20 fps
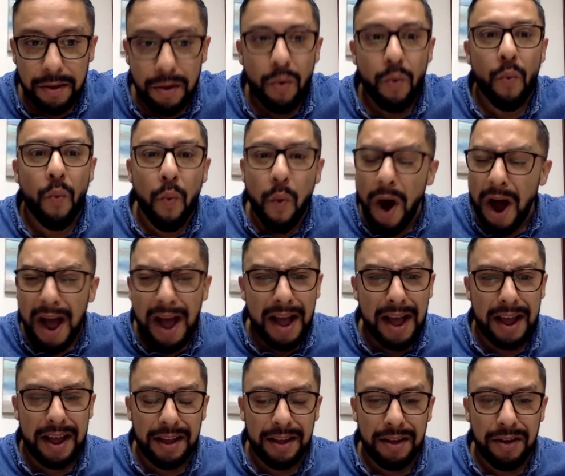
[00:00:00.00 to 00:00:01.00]

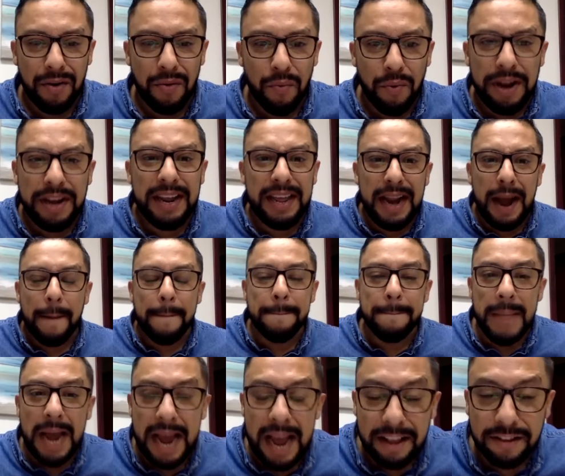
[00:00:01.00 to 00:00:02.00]
Why? We need a
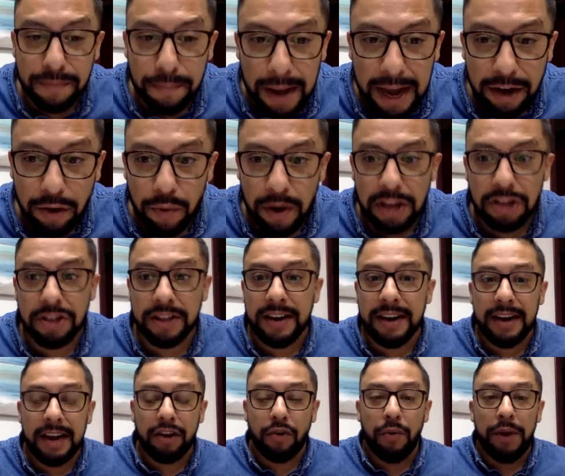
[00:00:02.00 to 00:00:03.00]
mass migration
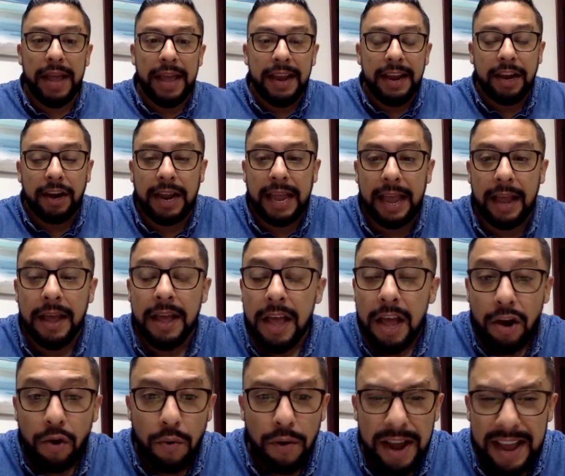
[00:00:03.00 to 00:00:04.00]
and a
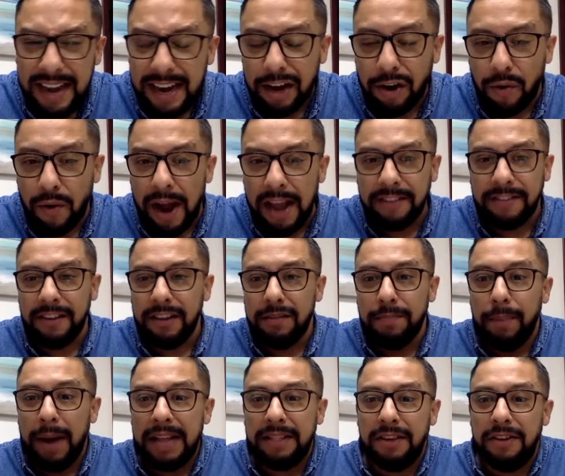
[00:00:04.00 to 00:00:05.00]
created crisis
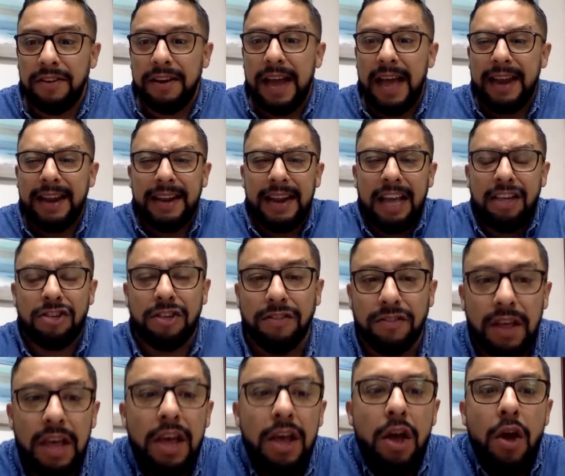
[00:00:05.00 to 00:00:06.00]
by the United
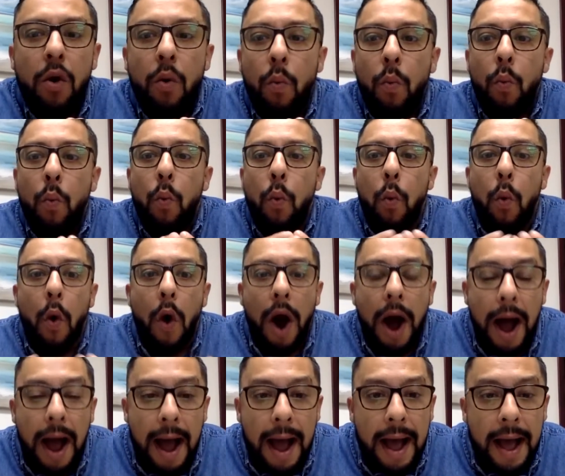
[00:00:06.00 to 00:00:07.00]
Nations.
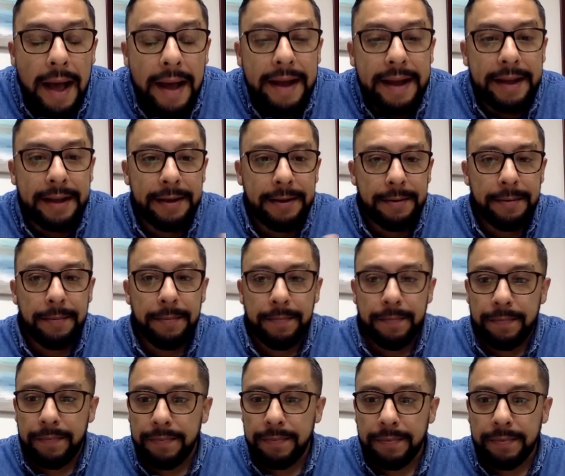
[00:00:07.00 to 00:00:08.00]
Why?
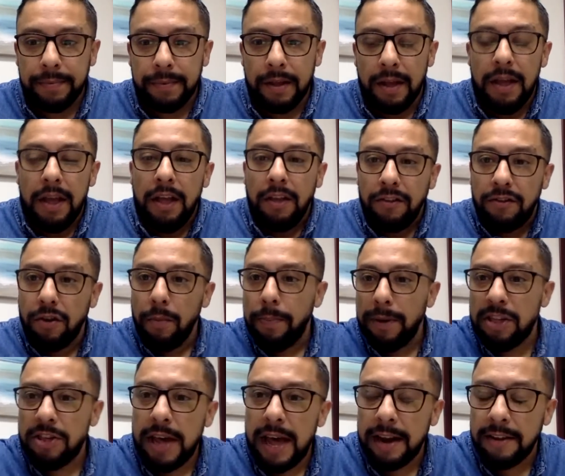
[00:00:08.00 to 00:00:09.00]

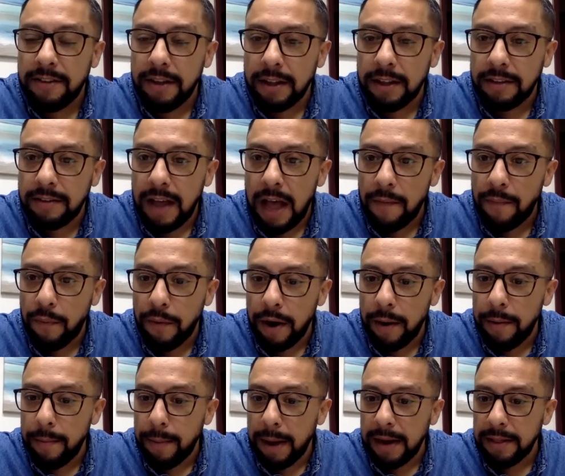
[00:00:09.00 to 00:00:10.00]
Super chat is on the top for
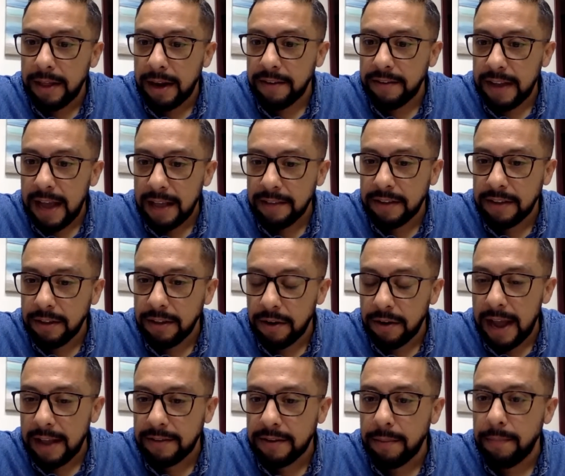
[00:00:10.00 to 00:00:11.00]
everybody that is asking. They're
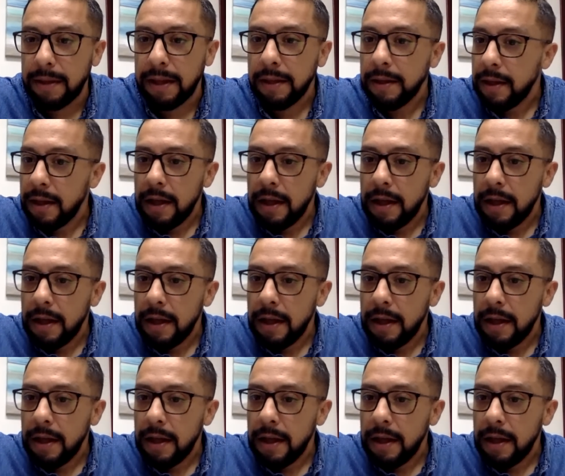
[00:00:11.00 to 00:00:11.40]
asking me.